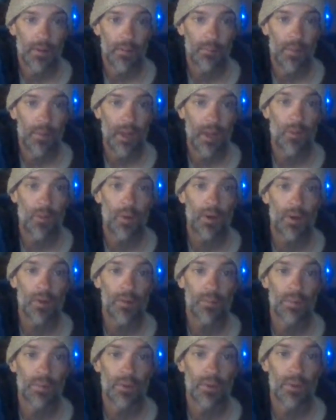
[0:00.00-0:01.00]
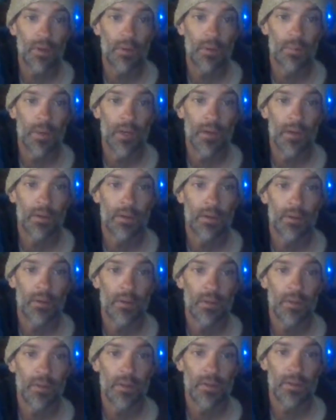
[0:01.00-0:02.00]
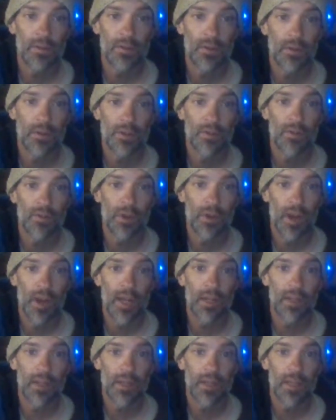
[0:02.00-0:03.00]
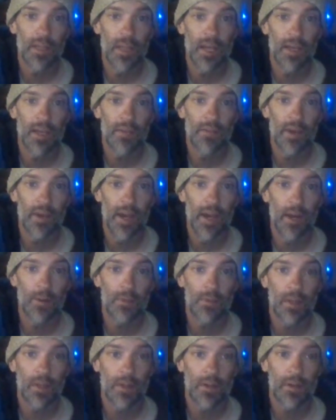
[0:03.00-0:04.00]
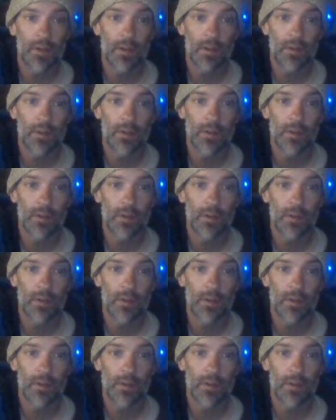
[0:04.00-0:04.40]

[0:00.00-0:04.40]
Mike Wall's book about the search for alien life out there.